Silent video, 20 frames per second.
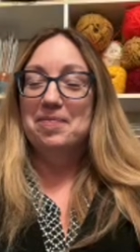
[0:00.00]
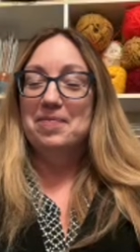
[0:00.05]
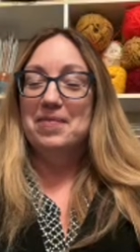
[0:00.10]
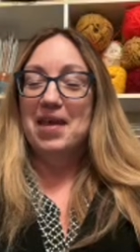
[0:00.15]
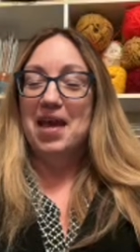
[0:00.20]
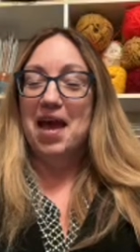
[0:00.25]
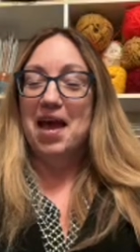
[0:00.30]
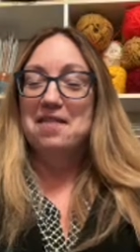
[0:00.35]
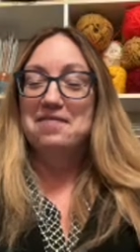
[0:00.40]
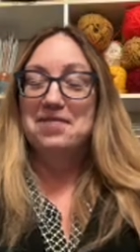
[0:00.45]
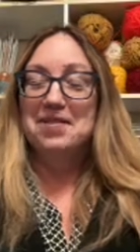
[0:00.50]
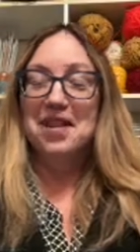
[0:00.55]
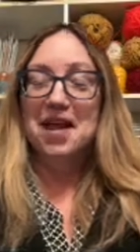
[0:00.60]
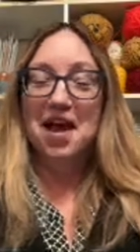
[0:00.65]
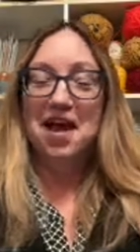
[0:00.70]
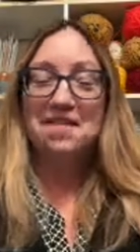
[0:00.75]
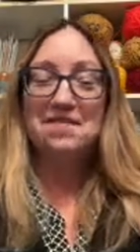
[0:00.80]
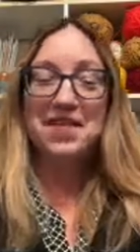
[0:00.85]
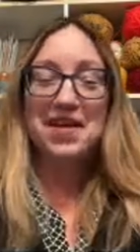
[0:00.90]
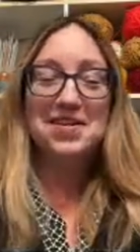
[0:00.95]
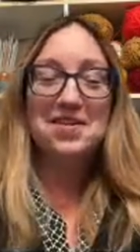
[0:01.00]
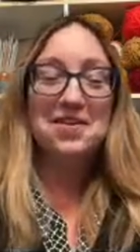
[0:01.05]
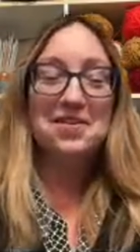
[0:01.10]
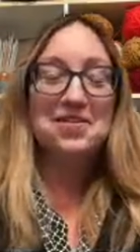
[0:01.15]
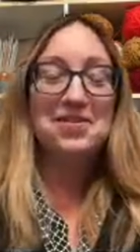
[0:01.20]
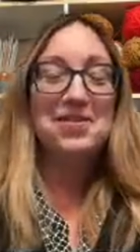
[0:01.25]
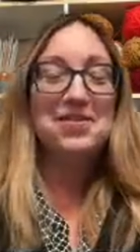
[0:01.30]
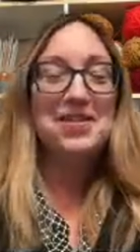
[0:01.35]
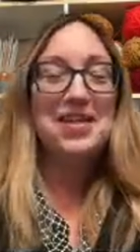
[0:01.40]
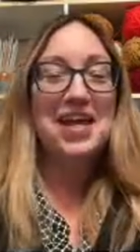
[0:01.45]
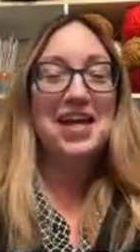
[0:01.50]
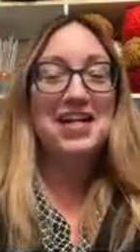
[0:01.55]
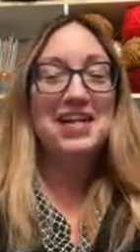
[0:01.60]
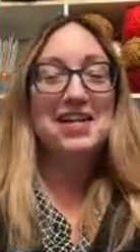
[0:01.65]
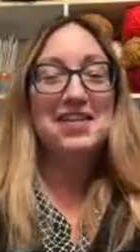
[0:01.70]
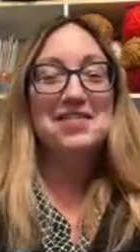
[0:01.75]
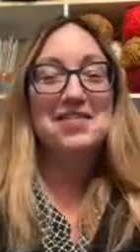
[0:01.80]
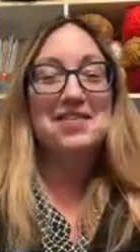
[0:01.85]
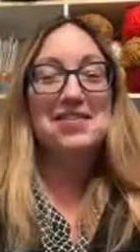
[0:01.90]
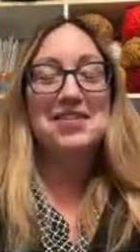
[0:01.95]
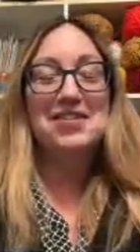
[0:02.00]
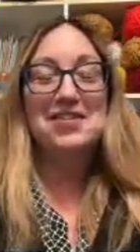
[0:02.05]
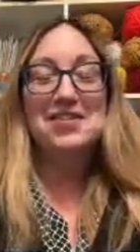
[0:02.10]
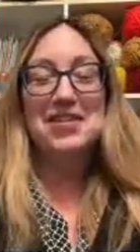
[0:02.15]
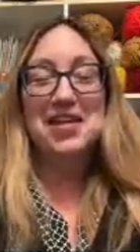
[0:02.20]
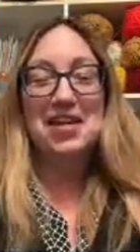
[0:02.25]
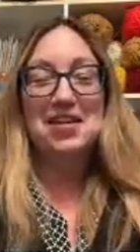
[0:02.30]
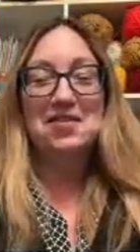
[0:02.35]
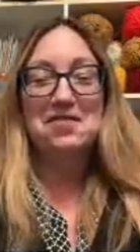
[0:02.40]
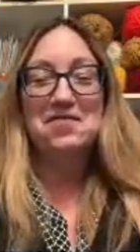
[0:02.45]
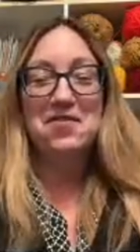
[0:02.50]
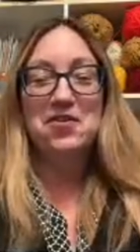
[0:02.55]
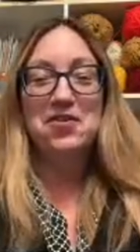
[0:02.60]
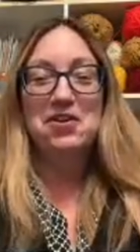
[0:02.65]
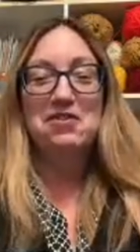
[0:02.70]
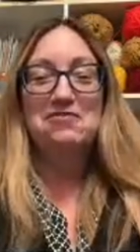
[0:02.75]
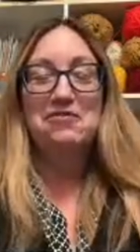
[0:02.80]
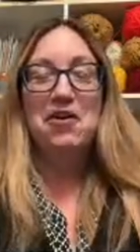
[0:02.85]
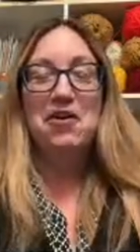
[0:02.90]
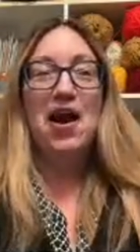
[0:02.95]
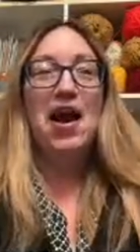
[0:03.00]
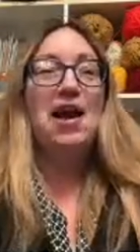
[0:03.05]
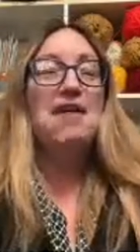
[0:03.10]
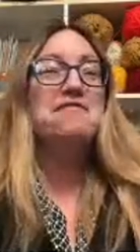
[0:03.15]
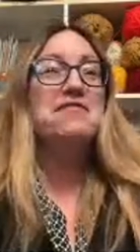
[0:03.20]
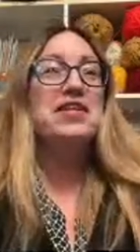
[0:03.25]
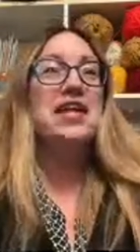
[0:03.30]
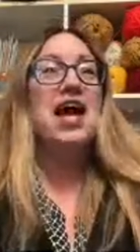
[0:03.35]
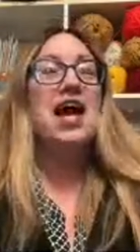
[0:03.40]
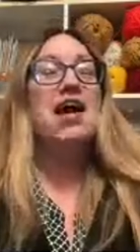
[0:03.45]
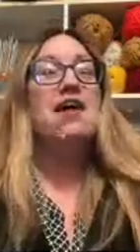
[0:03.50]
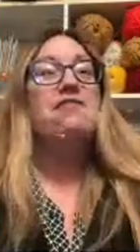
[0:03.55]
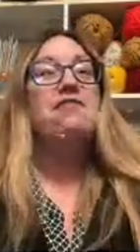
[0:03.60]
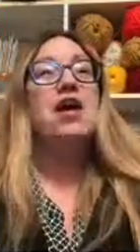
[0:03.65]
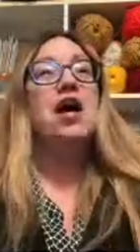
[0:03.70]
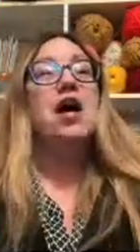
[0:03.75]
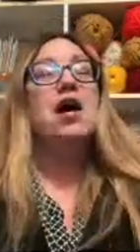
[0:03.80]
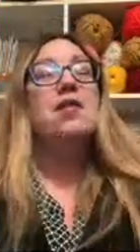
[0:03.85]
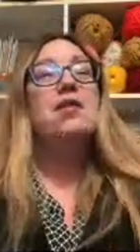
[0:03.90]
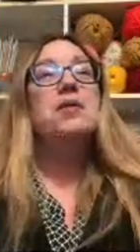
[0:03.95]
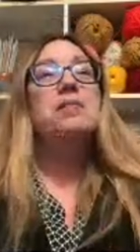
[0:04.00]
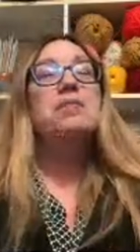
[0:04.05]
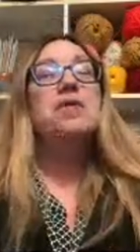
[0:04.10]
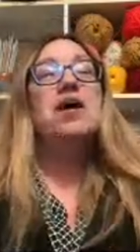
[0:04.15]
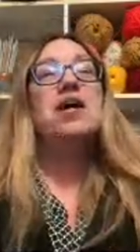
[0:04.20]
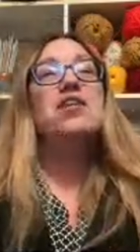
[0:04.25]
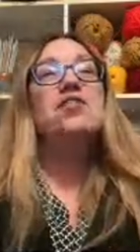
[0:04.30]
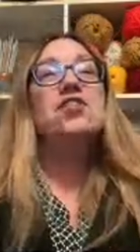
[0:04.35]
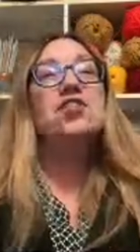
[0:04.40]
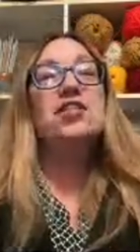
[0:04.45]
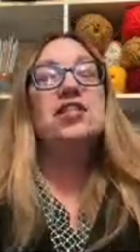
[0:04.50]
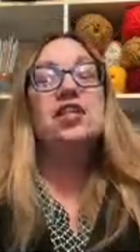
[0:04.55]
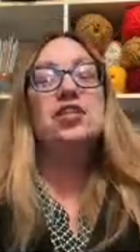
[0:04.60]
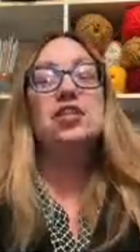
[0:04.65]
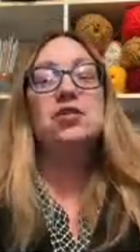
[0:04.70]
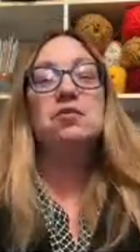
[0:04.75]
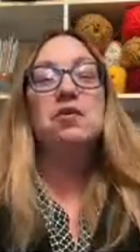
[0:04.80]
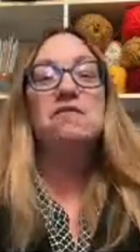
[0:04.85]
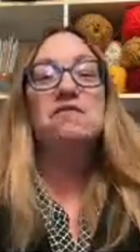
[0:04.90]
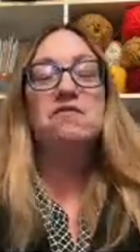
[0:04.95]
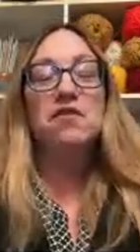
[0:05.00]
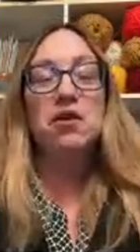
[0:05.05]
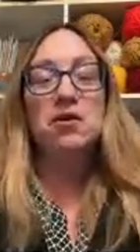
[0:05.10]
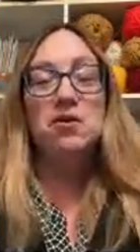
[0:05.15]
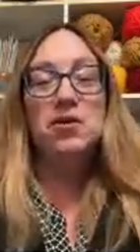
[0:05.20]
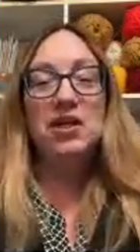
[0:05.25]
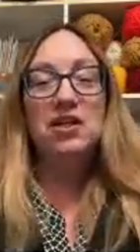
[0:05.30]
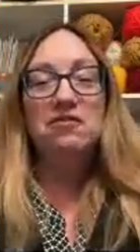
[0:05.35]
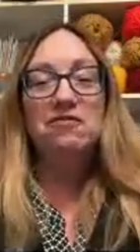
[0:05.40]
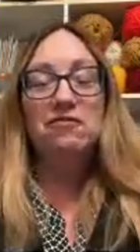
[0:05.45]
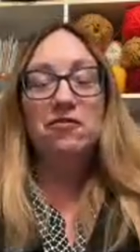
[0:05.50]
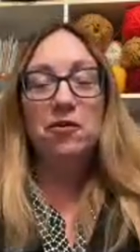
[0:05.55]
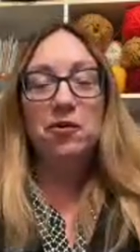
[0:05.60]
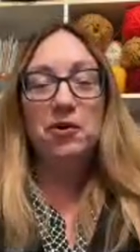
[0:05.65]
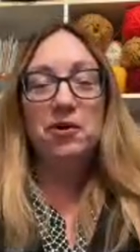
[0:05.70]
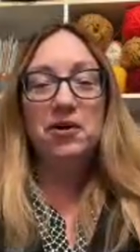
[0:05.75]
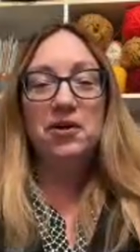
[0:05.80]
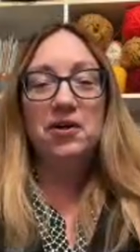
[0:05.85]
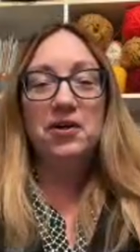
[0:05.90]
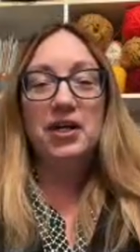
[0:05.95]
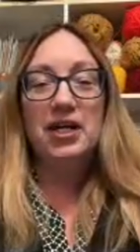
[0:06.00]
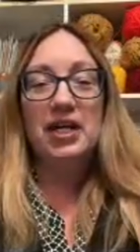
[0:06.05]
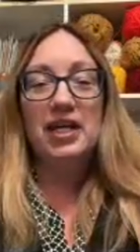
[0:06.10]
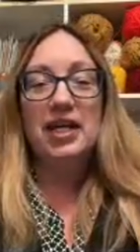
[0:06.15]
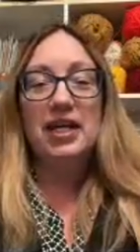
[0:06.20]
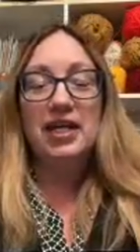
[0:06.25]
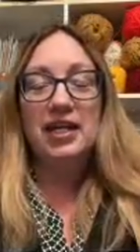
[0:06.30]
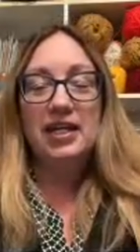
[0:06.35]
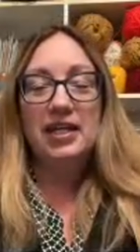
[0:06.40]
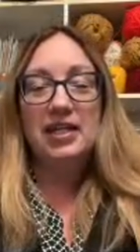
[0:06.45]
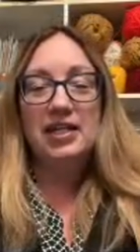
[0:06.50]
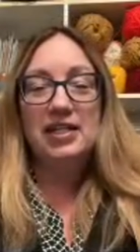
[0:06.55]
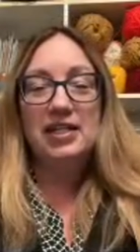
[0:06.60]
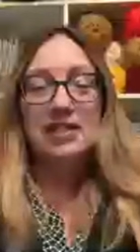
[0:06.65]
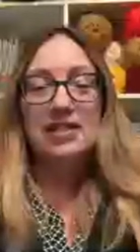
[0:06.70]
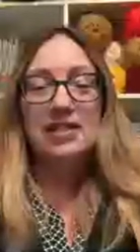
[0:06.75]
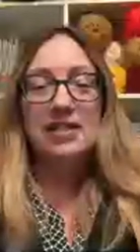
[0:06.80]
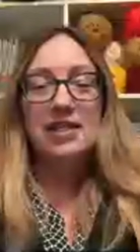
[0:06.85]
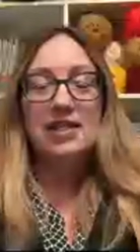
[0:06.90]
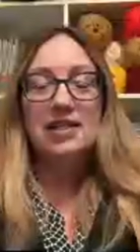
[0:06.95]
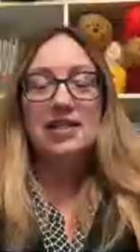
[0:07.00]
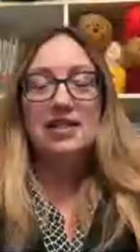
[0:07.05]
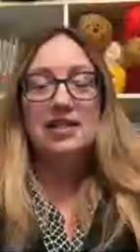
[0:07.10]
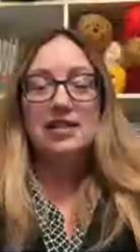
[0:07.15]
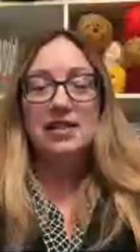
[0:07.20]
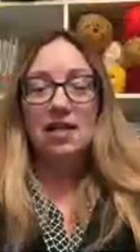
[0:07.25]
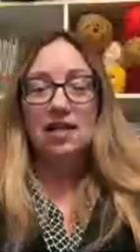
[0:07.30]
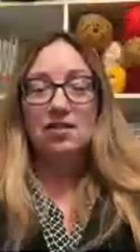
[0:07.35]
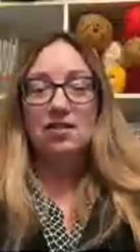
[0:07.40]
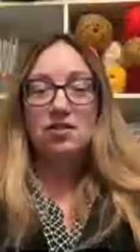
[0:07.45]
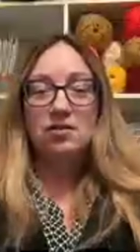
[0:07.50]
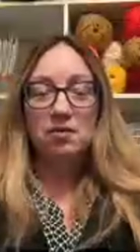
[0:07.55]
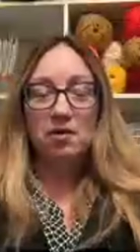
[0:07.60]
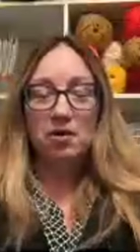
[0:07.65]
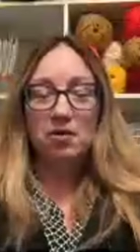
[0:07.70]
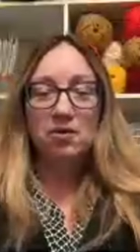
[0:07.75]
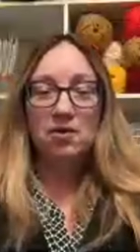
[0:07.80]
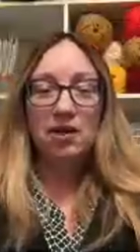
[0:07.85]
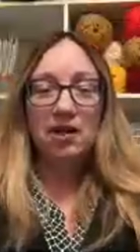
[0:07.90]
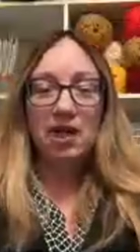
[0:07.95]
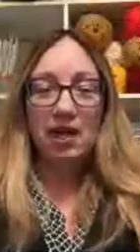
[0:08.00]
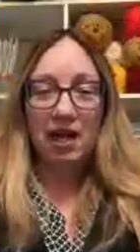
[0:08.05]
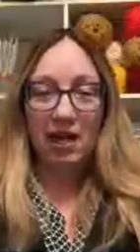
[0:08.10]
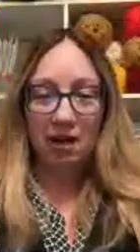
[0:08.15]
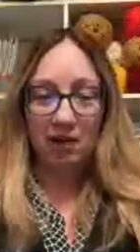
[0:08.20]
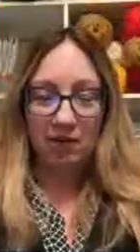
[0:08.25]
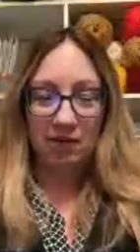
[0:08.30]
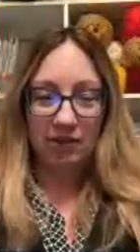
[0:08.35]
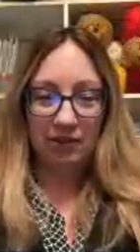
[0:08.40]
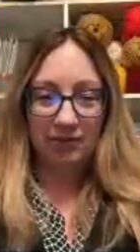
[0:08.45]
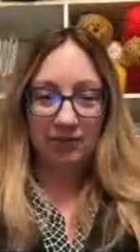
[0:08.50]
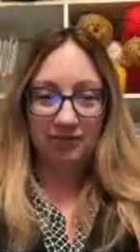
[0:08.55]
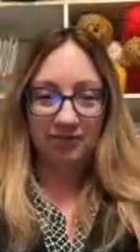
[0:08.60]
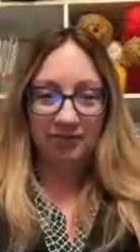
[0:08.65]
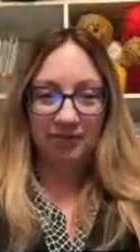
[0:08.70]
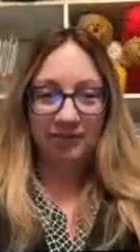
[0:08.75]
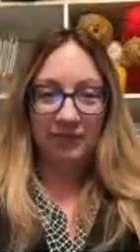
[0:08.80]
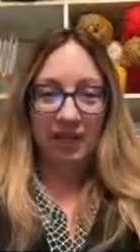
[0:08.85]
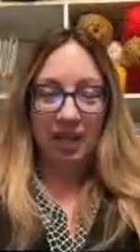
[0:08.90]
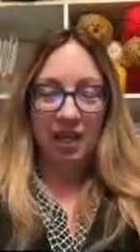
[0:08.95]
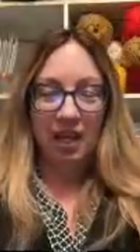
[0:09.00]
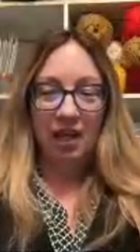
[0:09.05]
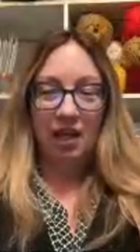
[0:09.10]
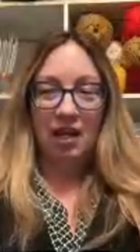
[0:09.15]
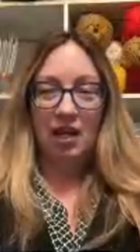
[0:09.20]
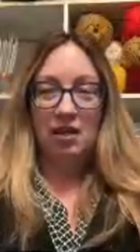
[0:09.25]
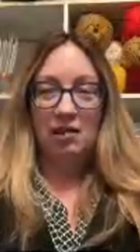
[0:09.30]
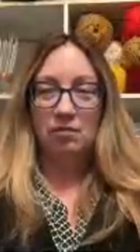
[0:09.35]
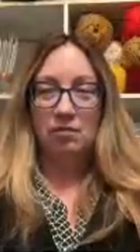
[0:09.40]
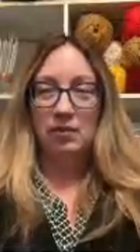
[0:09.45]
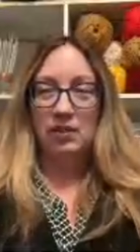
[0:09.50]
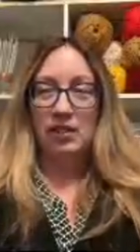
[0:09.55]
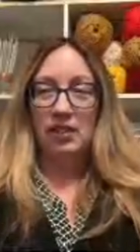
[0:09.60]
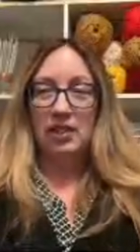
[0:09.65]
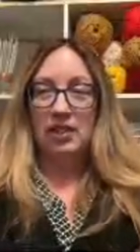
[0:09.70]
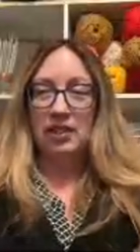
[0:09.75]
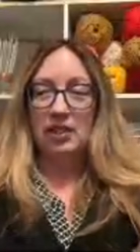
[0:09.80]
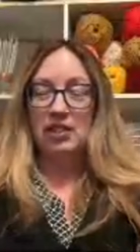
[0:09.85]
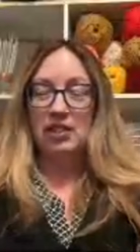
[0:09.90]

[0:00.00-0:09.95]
half and half. I know Susanna voted for half and half. The project that you were voting for is a design your own cowl. I really